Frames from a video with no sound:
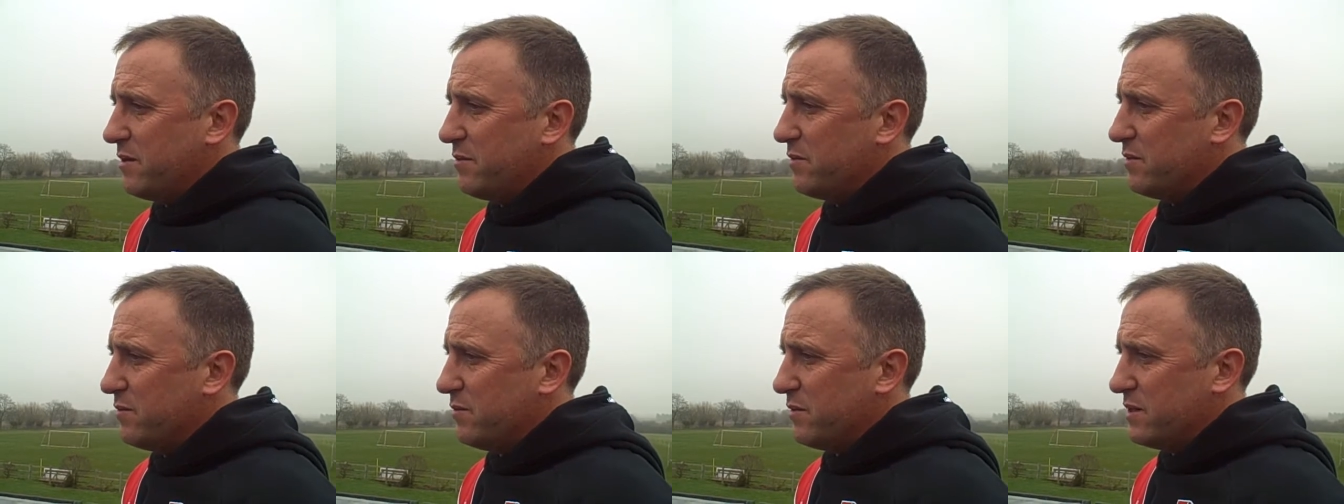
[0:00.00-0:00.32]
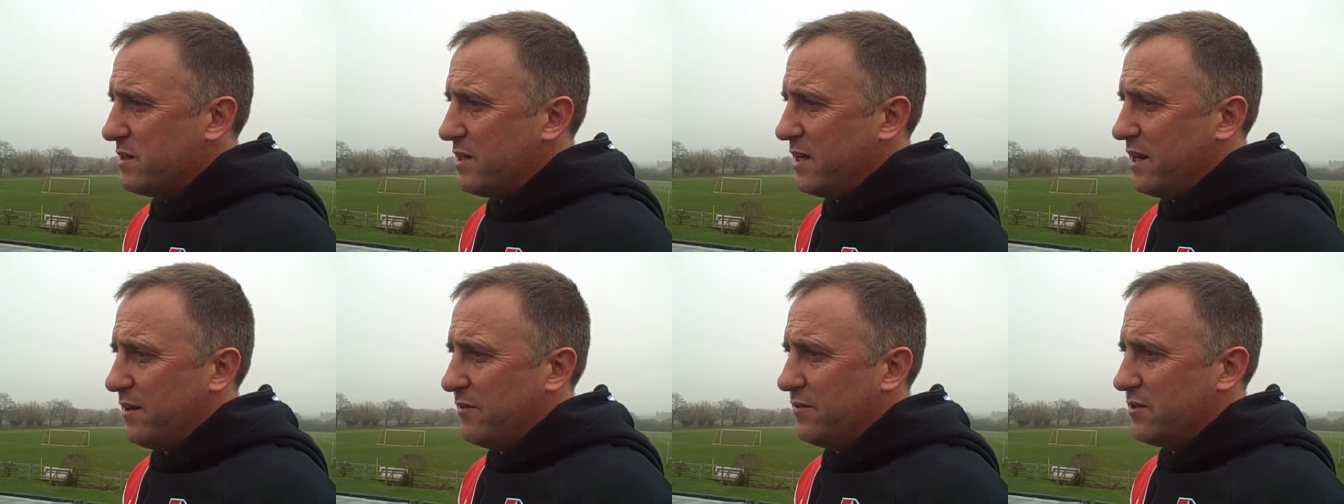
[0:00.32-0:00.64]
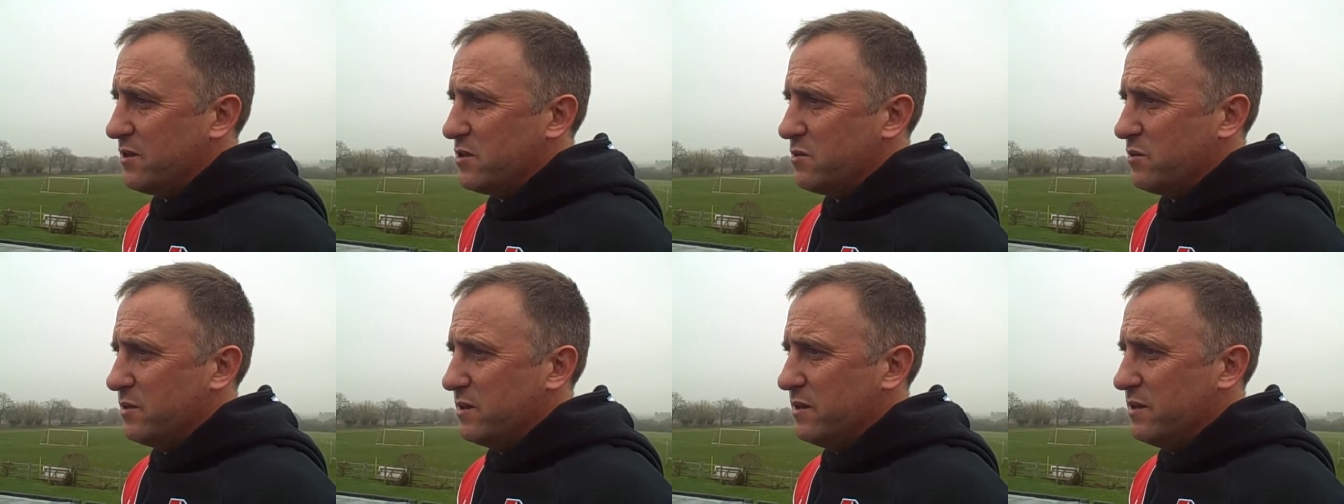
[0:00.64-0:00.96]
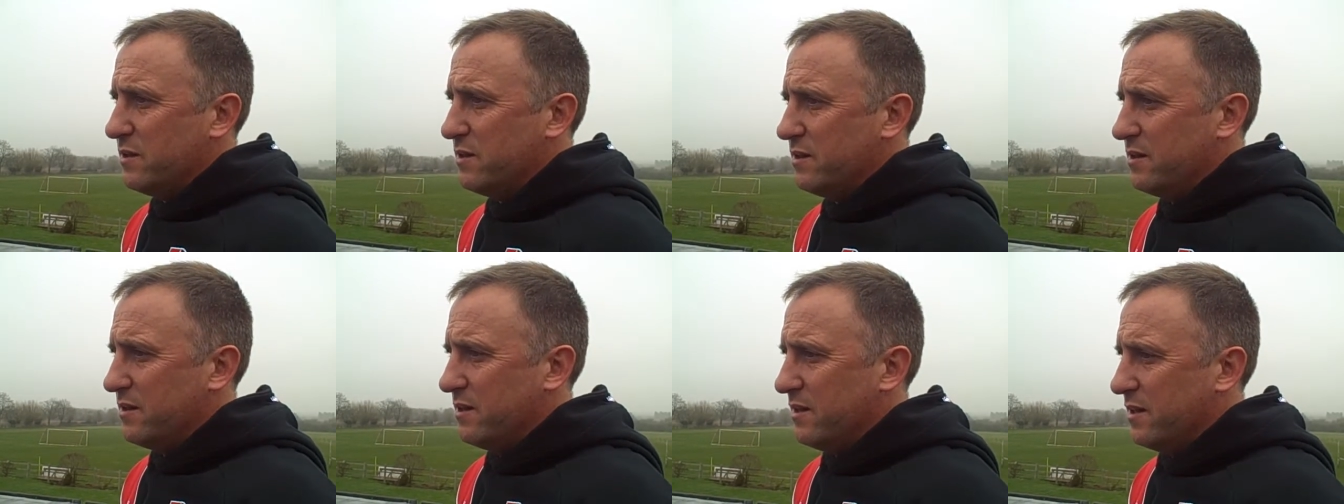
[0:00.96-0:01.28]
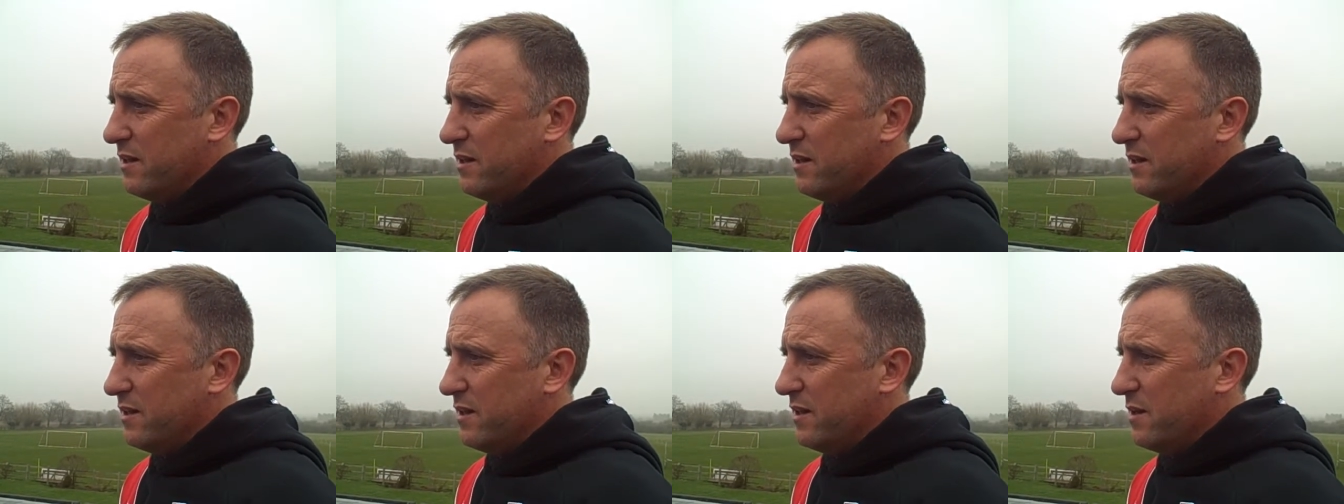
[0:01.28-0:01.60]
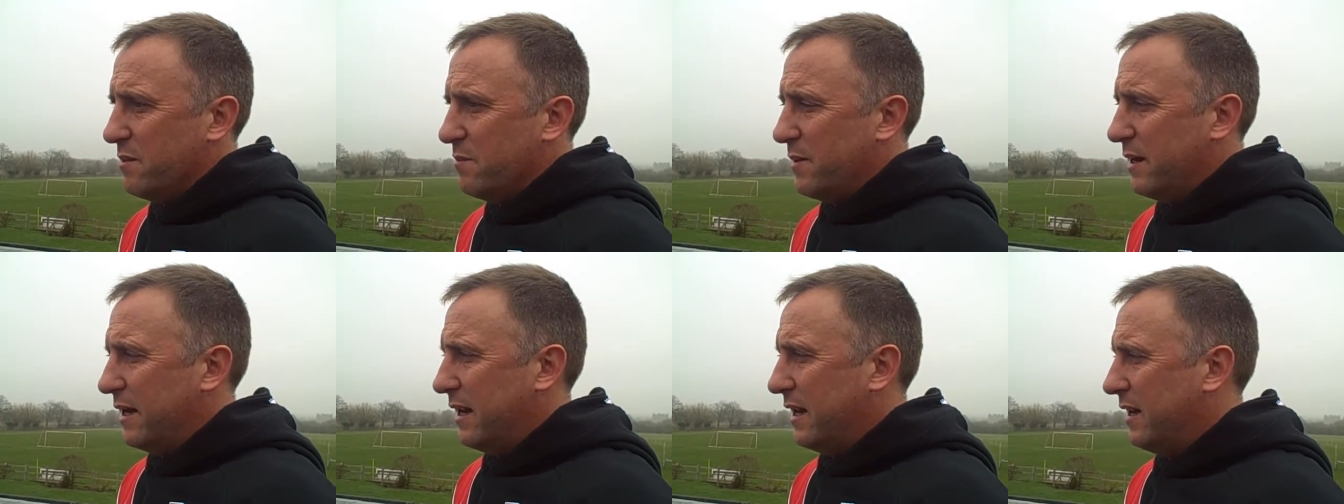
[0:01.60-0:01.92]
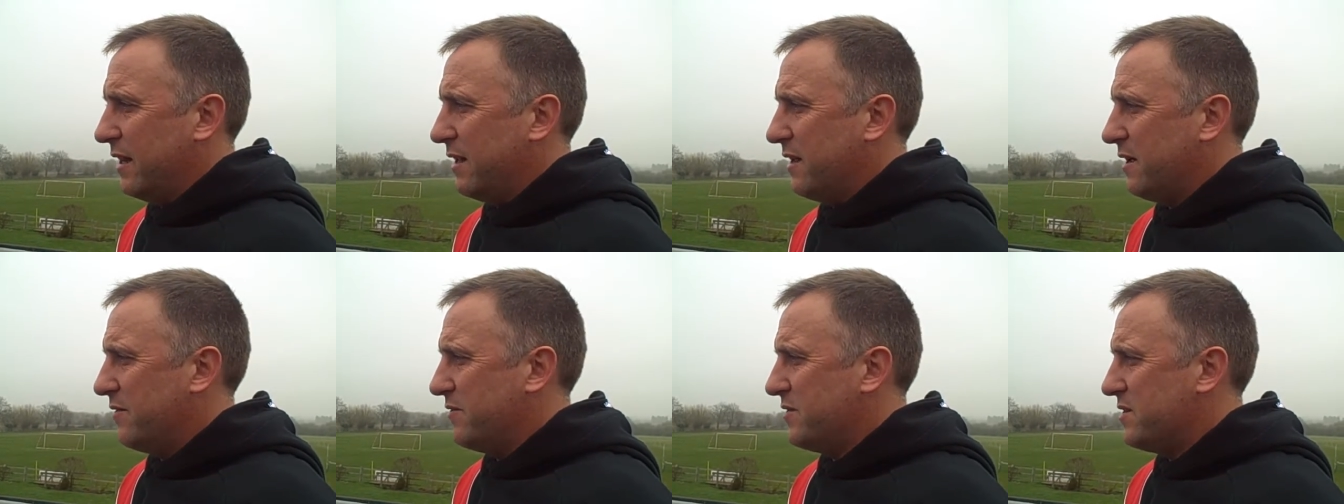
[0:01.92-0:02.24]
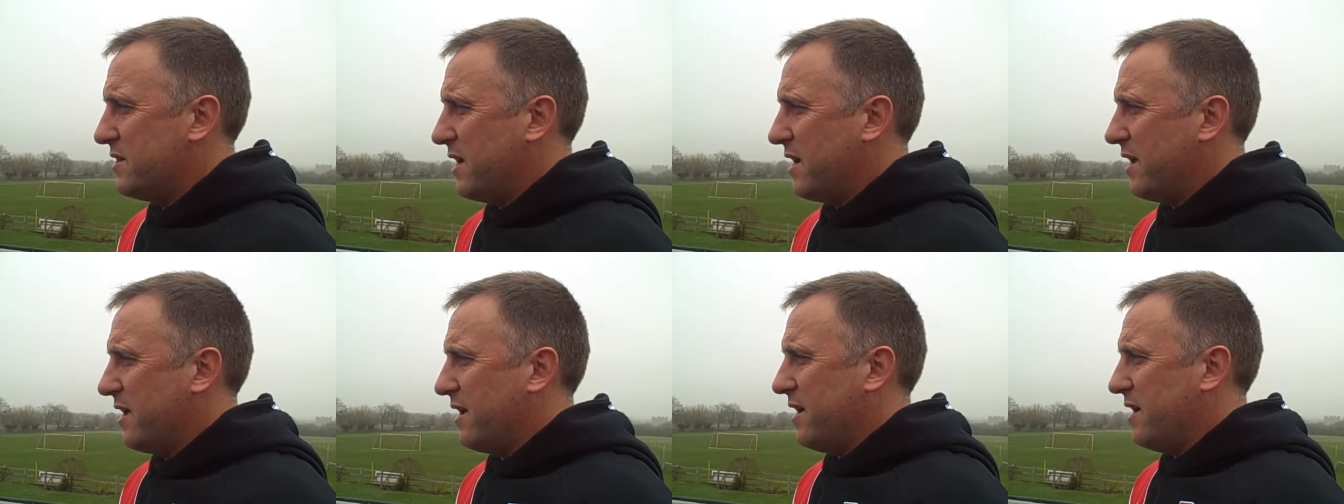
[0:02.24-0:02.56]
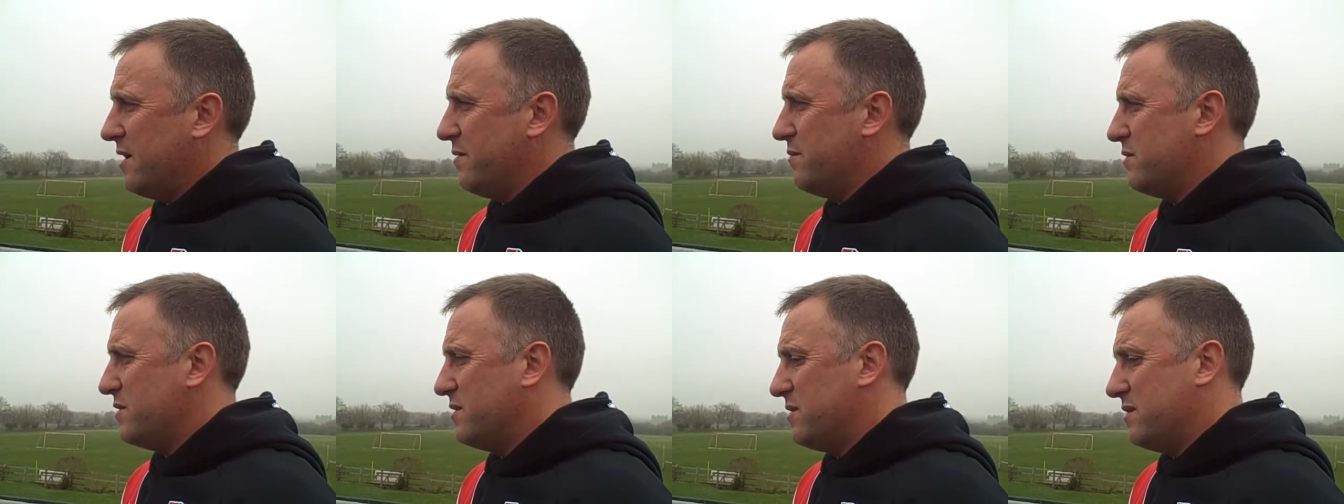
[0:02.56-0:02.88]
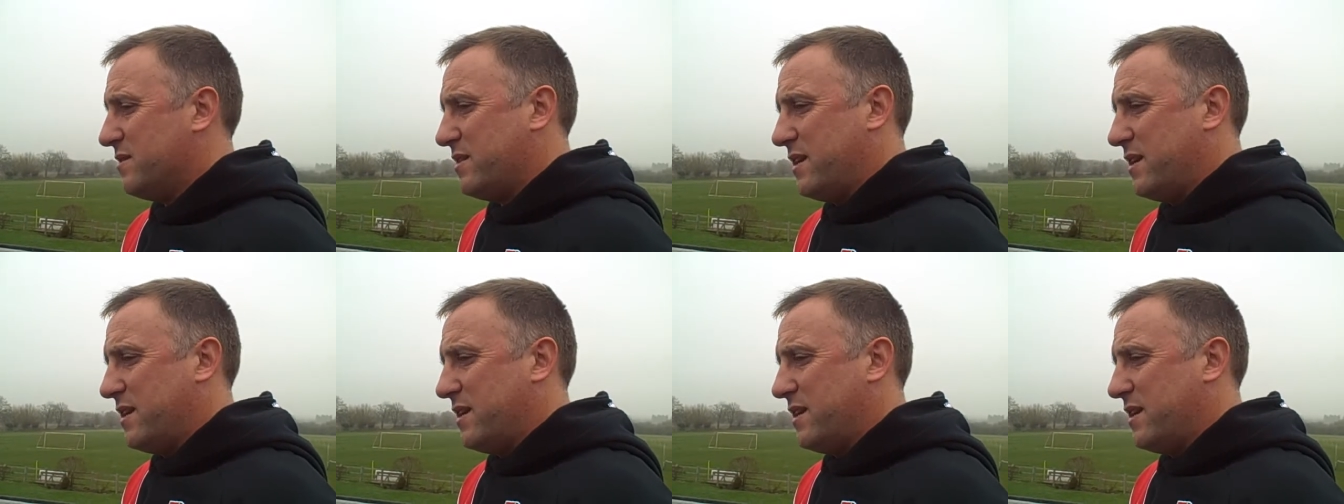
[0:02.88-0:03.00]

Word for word: We, we said after Swindon mini league of 10 games.